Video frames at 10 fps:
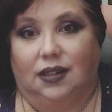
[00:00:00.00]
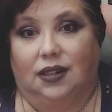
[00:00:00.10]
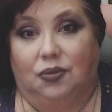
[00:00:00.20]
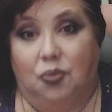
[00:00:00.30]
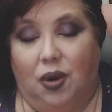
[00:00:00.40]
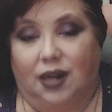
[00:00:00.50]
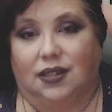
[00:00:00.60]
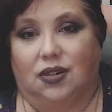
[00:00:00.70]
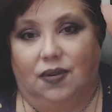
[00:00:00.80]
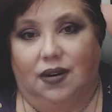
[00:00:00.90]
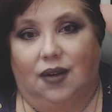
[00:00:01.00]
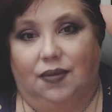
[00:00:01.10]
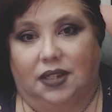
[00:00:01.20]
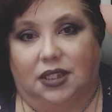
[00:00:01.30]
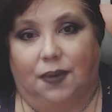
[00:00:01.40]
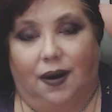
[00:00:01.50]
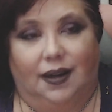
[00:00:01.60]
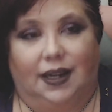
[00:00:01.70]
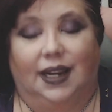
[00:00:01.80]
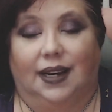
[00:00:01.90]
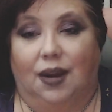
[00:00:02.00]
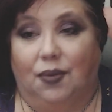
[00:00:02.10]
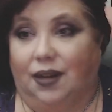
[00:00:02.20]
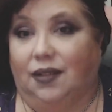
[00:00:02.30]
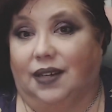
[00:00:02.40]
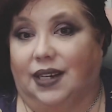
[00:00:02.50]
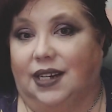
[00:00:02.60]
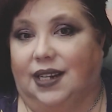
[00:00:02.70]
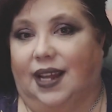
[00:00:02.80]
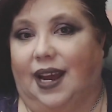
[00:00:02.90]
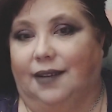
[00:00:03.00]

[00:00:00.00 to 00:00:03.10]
what is going on with this party? And I want to look into that.